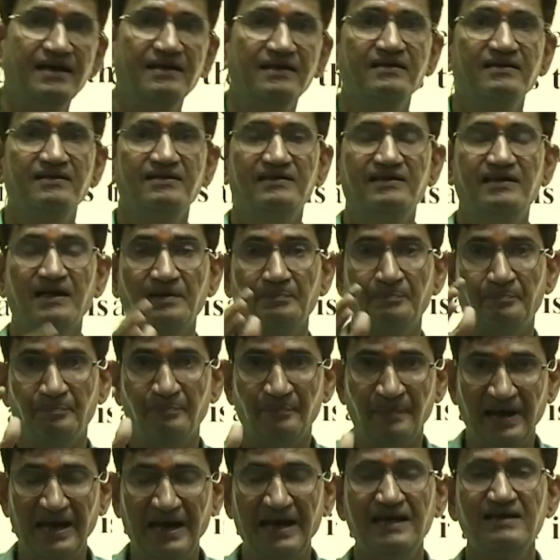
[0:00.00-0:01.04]
the
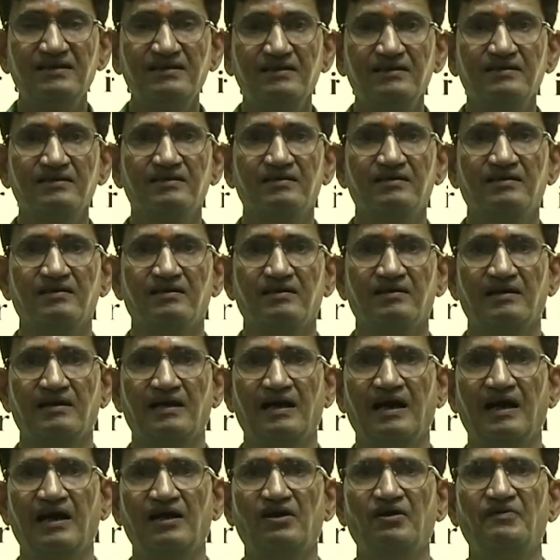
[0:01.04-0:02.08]
main
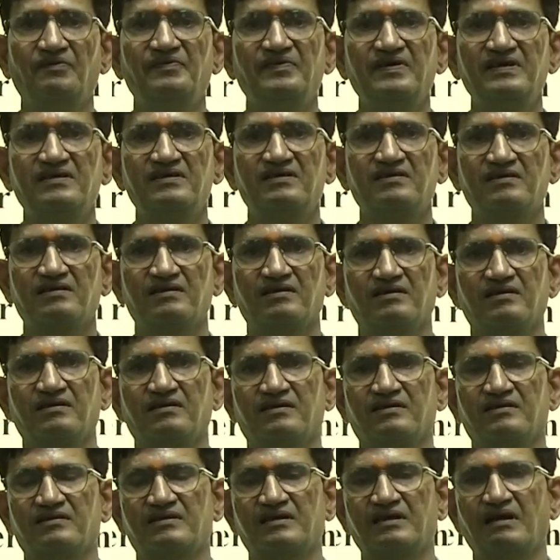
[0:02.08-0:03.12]
head office
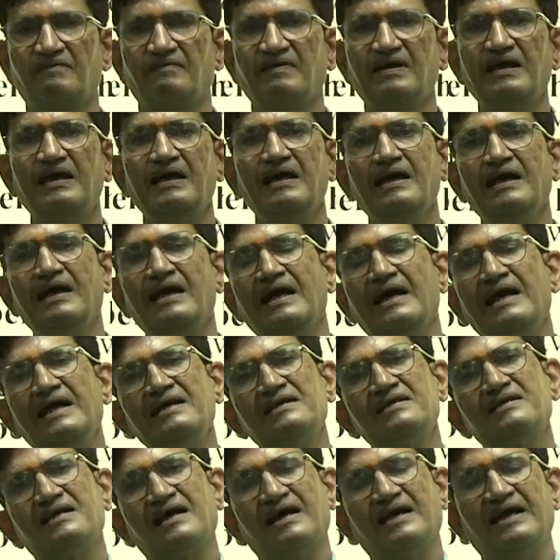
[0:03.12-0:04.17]
server is
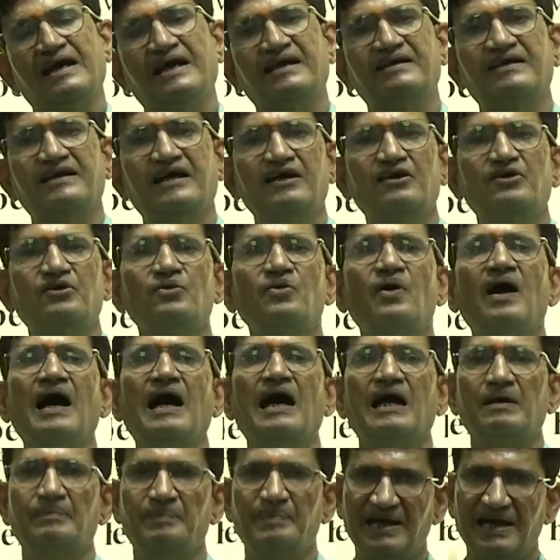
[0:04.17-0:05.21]
connected to
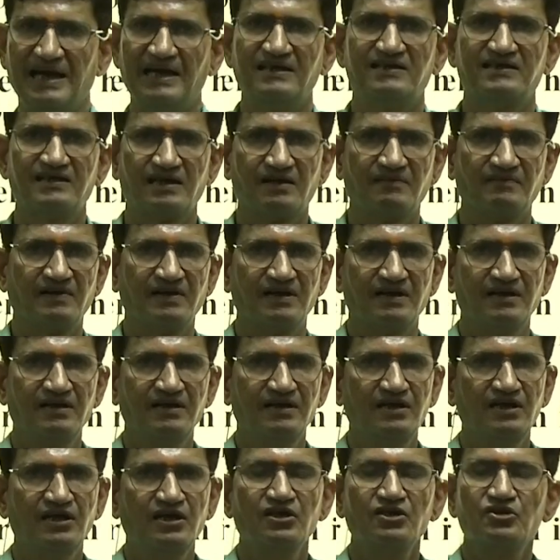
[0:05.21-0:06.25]
RBI server.
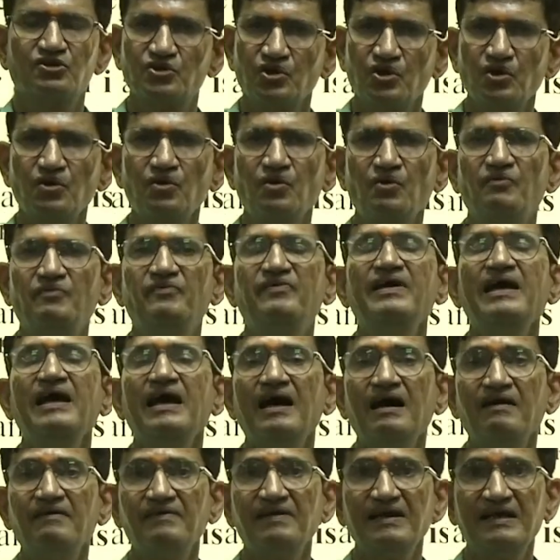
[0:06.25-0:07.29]
So we
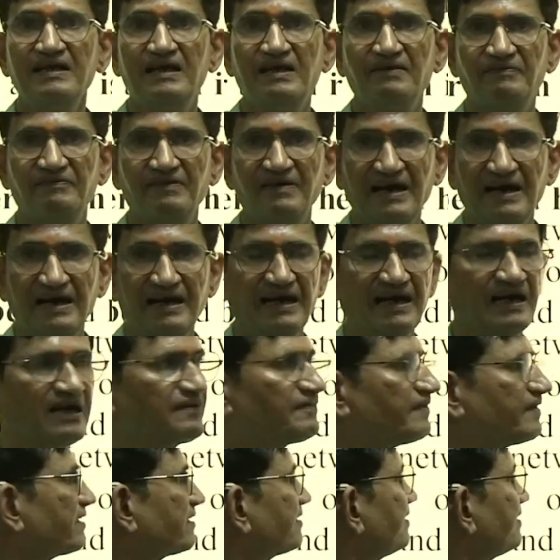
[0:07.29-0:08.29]
have a different network.